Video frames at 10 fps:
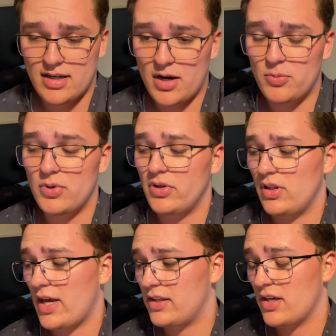I really
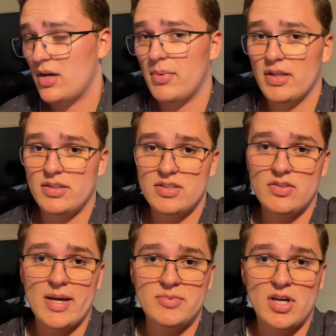like that about this
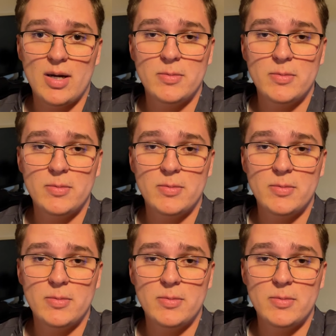laptop.